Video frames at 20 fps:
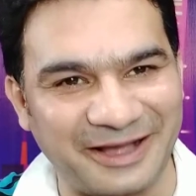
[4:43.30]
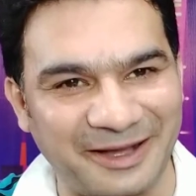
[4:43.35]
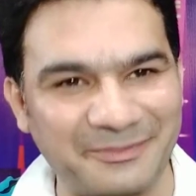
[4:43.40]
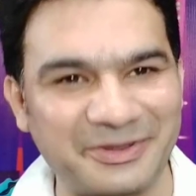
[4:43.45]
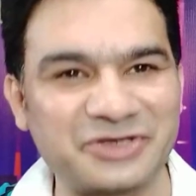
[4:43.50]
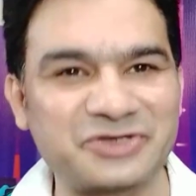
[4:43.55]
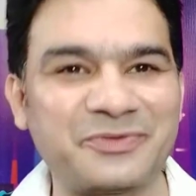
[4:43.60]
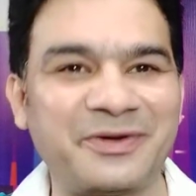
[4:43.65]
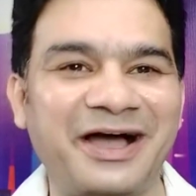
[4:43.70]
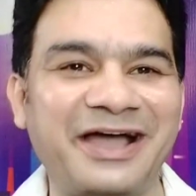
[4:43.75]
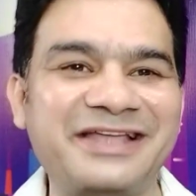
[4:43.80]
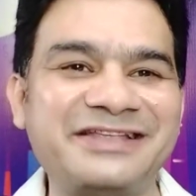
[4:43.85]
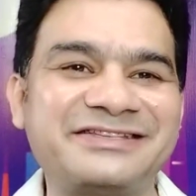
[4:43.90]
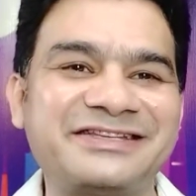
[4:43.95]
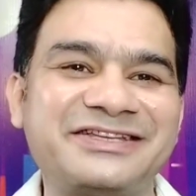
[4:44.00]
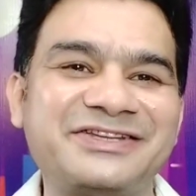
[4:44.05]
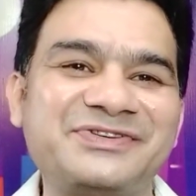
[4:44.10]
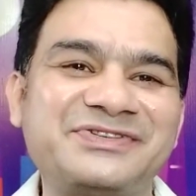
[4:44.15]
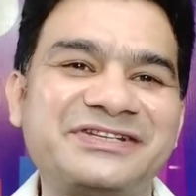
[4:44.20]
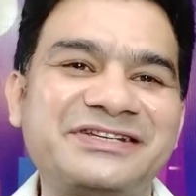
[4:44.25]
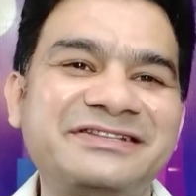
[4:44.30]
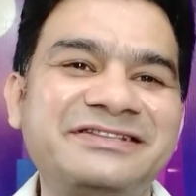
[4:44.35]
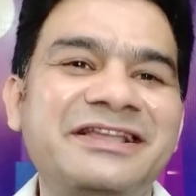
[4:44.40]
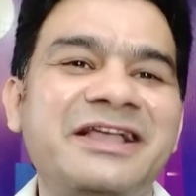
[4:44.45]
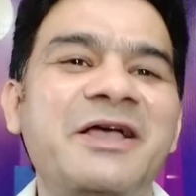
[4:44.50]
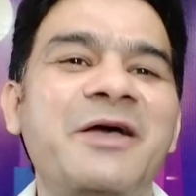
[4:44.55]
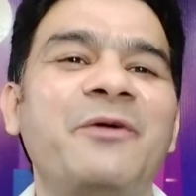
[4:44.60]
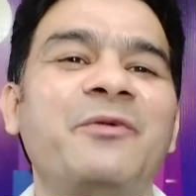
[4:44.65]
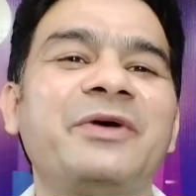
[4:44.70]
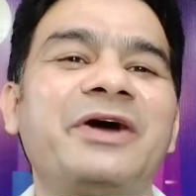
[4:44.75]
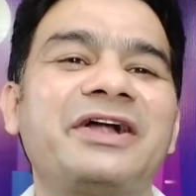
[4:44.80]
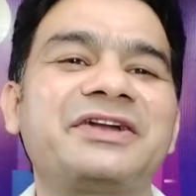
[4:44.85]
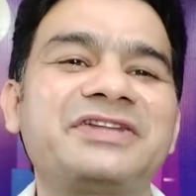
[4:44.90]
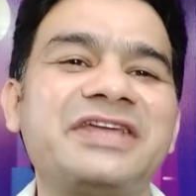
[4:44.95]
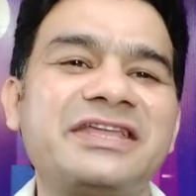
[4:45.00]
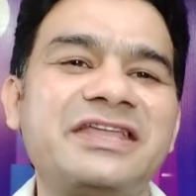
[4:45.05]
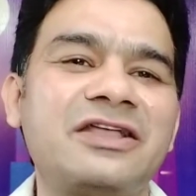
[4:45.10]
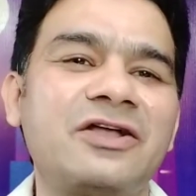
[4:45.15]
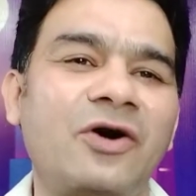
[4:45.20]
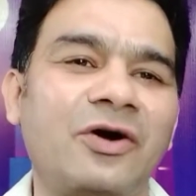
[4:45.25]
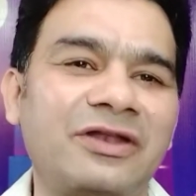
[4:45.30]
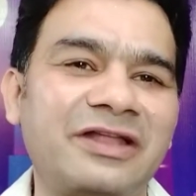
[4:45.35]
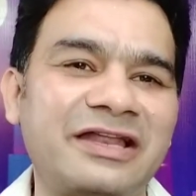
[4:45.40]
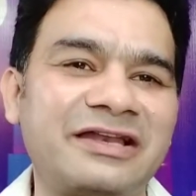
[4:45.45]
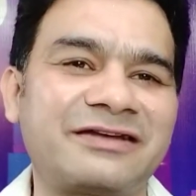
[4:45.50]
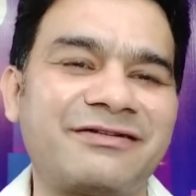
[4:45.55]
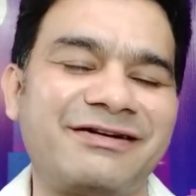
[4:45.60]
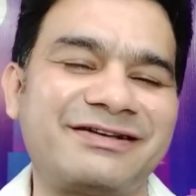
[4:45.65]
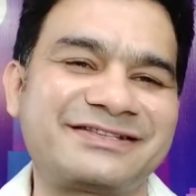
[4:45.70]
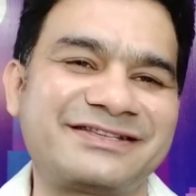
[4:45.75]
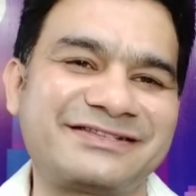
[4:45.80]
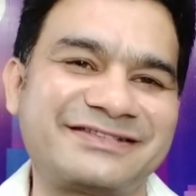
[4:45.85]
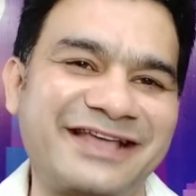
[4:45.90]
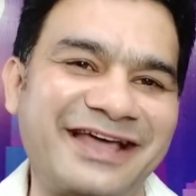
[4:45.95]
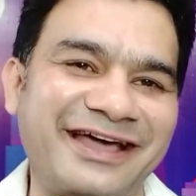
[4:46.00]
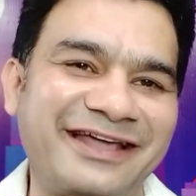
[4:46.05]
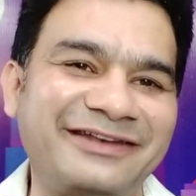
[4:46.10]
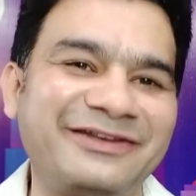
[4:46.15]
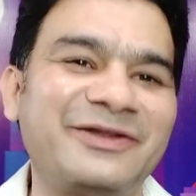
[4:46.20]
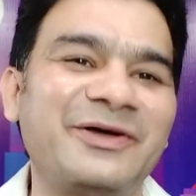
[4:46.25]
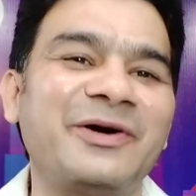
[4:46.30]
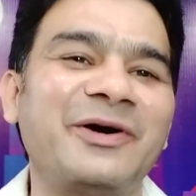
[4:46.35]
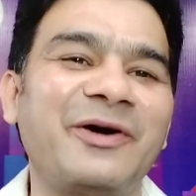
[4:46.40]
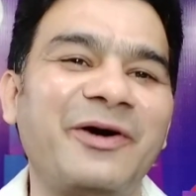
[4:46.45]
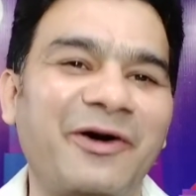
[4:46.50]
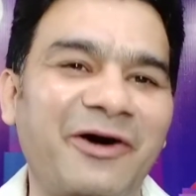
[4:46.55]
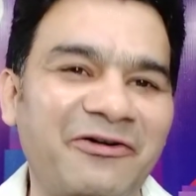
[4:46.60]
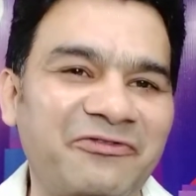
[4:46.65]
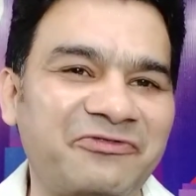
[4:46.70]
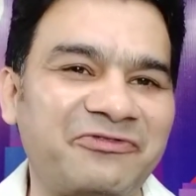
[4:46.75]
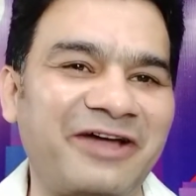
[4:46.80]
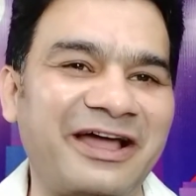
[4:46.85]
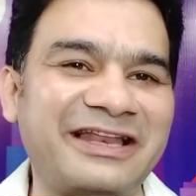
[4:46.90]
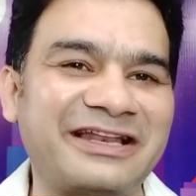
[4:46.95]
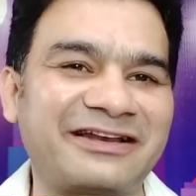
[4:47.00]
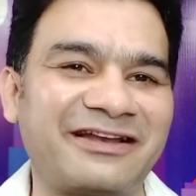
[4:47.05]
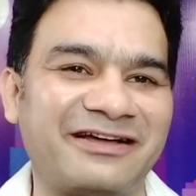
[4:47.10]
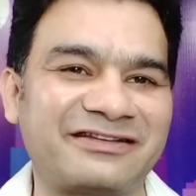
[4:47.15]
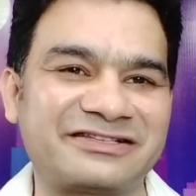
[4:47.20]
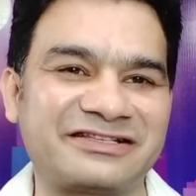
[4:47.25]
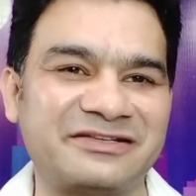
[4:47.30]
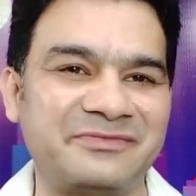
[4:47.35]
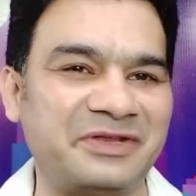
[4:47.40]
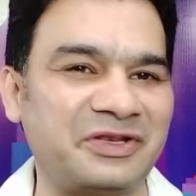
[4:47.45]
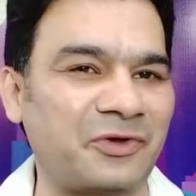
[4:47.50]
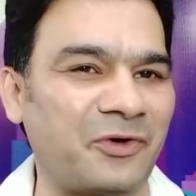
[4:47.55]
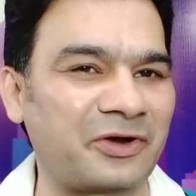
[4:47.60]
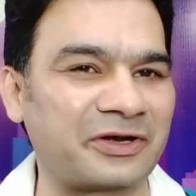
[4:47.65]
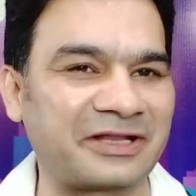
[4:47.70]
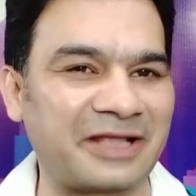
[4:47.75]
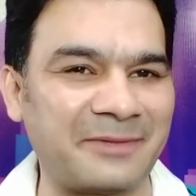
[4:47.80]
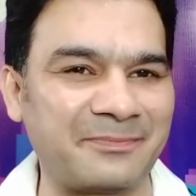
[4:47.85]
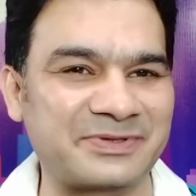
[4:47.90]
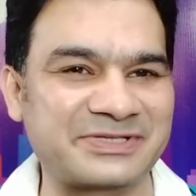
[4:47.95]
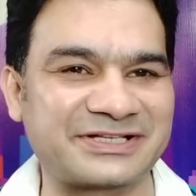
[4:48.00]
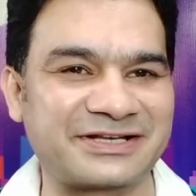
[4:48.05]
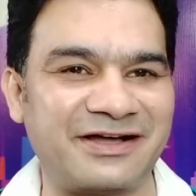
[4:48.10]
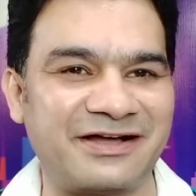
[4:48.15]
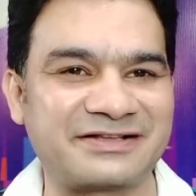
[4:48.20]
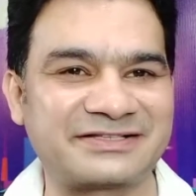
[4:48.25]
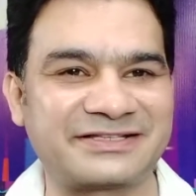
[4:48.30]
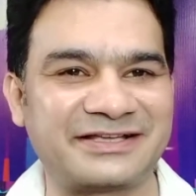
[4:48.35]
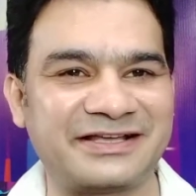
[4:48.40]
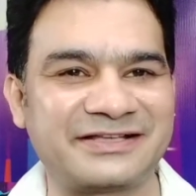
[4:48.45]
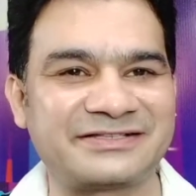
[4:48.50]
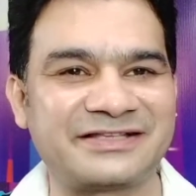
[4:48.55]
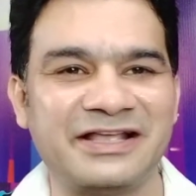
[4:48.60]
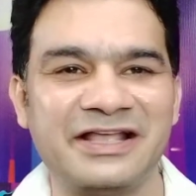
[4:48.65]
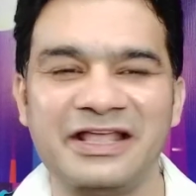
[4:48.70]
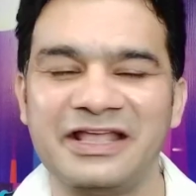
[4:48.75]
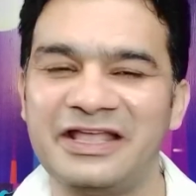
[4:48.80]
into my institution. We are taking online classes and offline classes, on-campus classes.